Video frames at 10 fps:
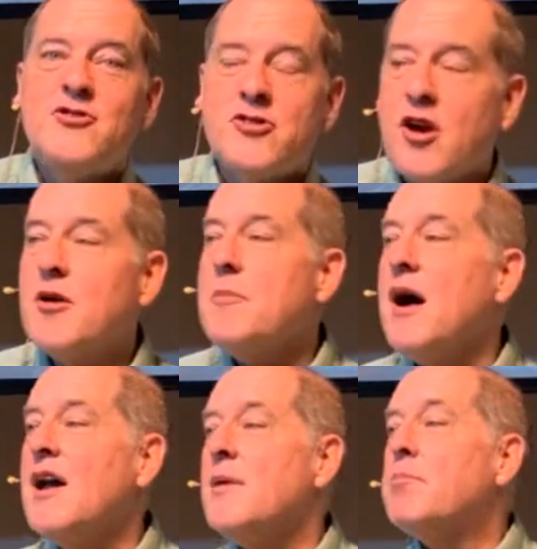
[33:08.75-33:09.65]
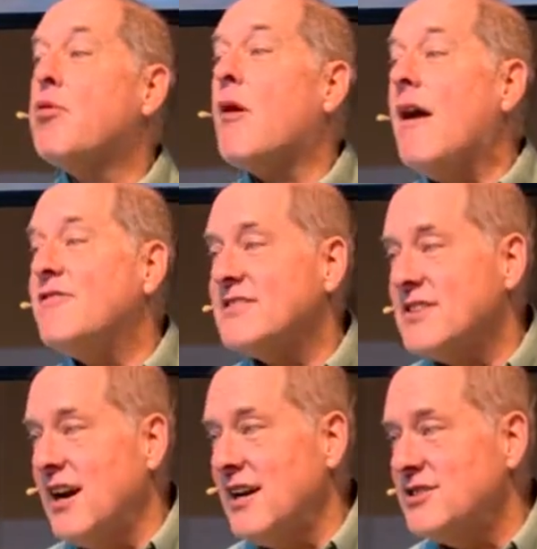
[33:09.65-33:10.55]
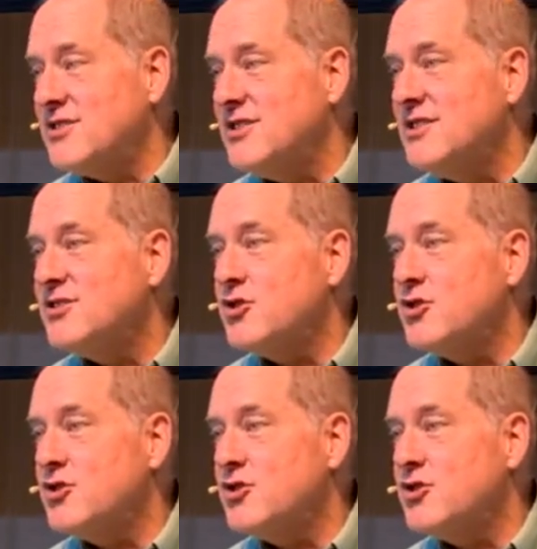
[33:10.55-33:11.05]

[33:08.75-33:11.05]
Jeremiah prophesies